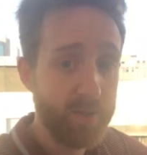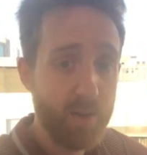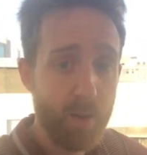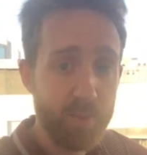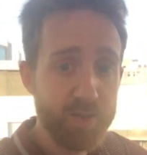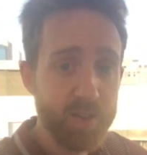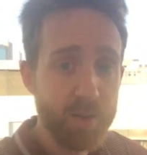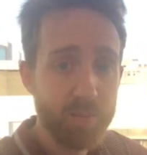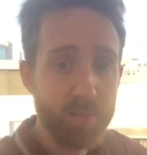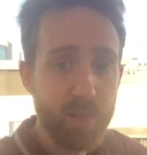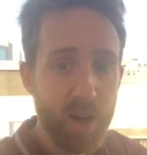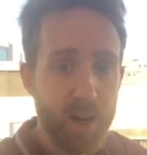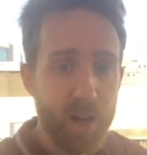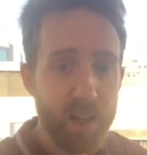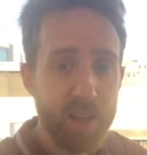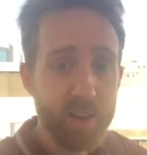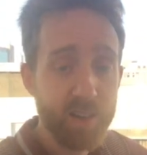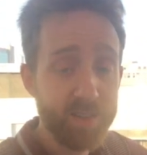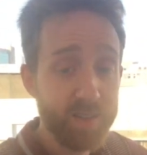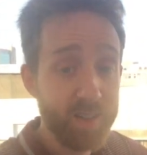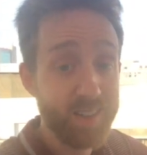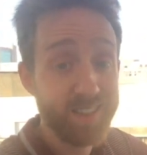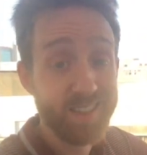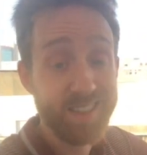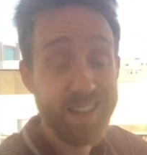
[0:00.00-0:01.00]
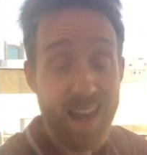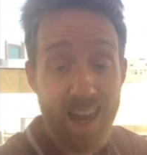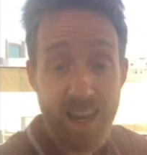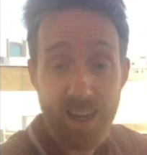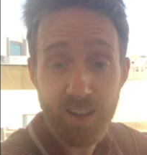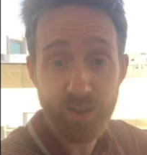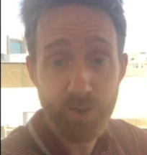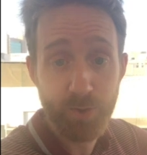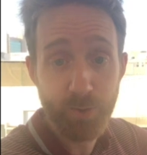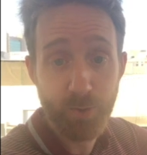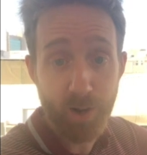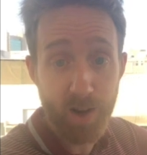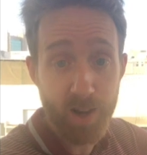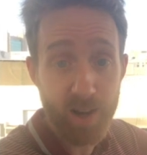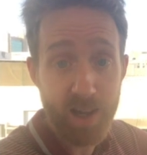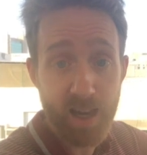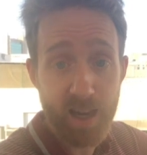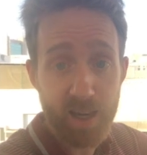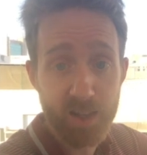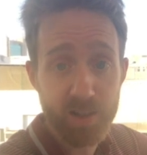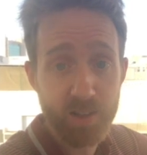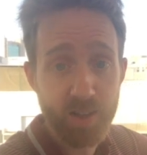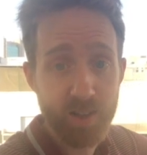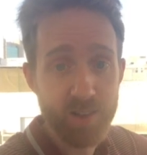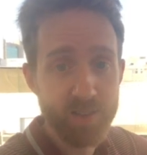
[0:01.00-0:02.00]
up some money, because it's tax-free
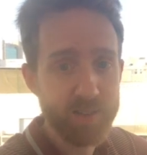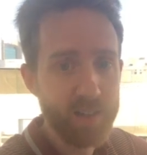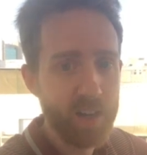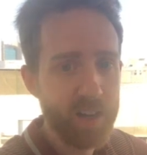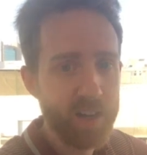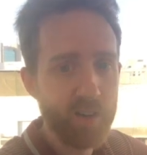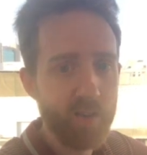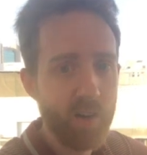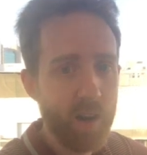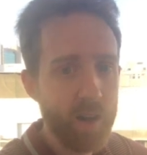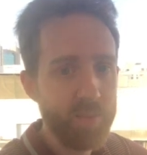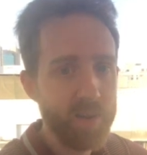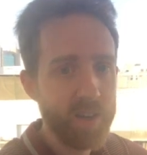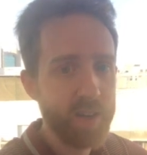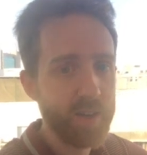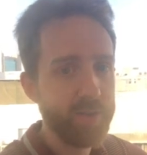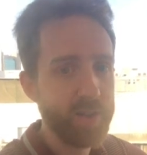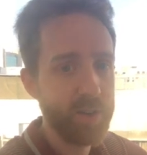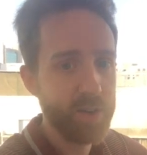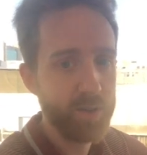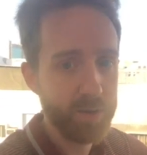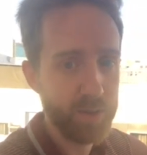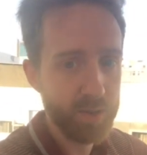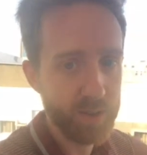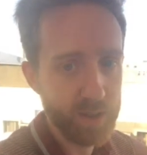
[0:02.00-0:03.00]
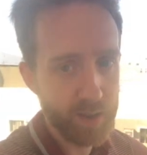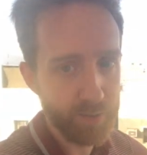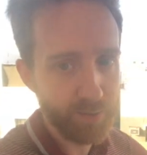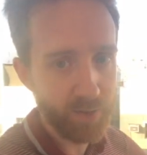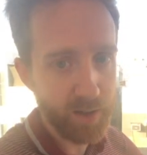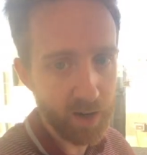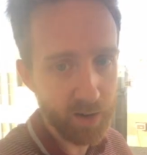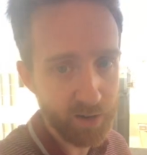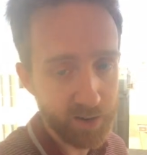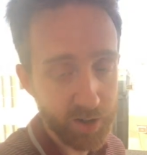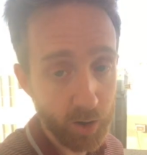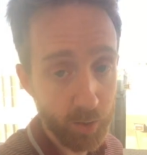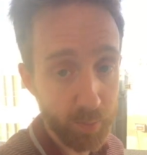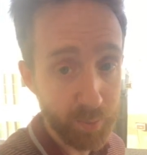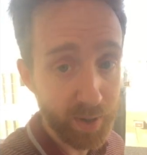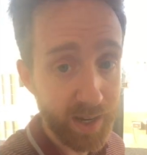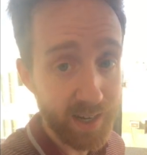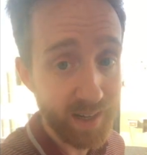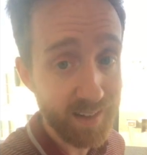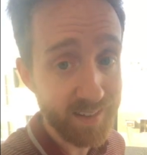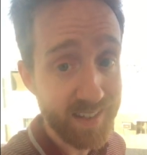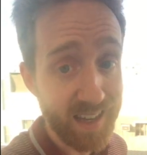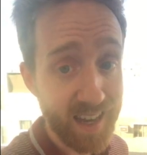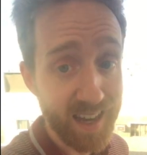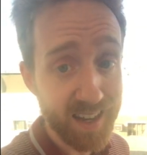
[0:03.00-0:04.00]
actually in Saudi Arabia. If you live here, you don't pay
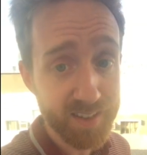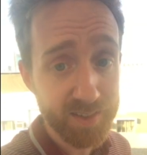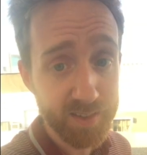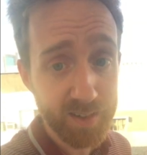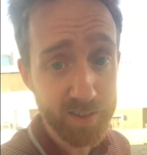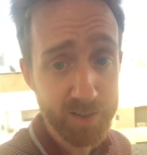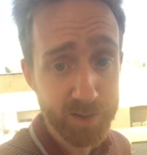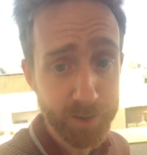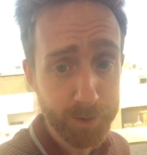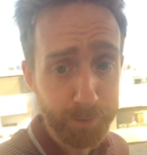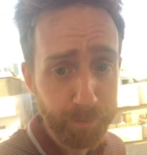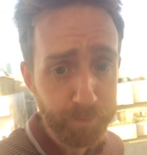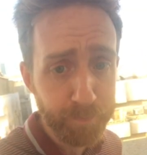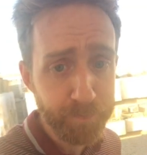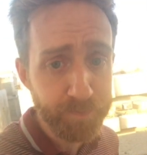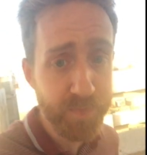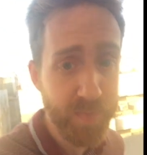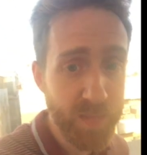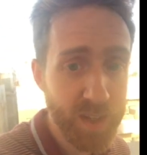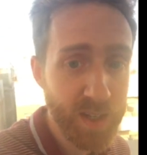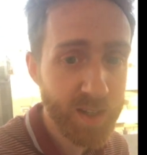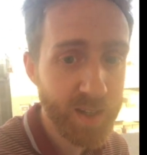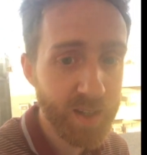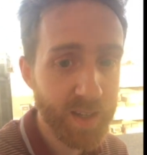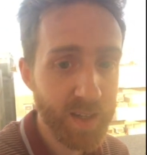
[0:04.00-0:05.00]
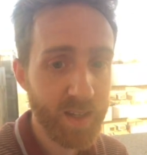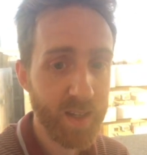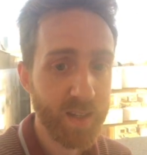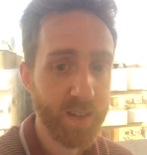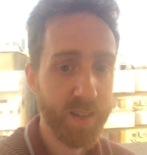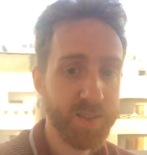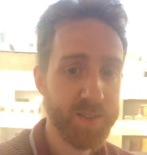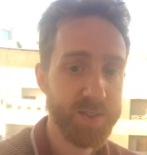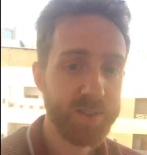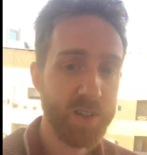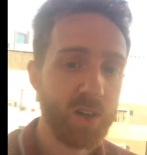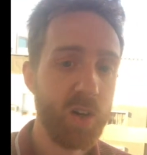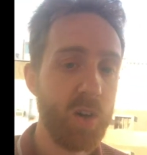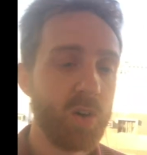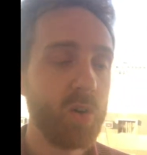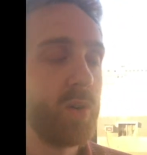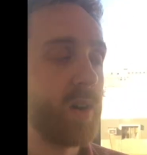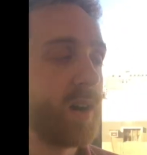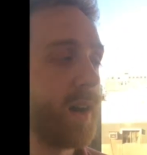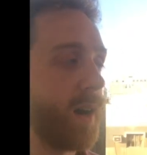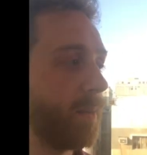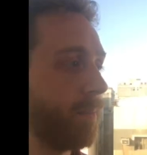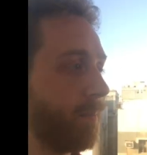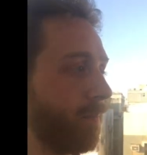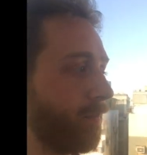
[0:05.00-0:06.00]
any taxes.
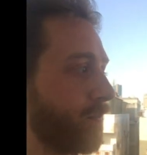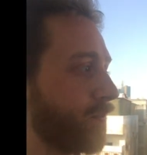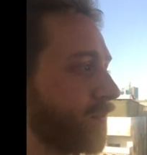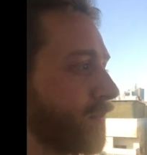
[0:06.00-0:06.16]
So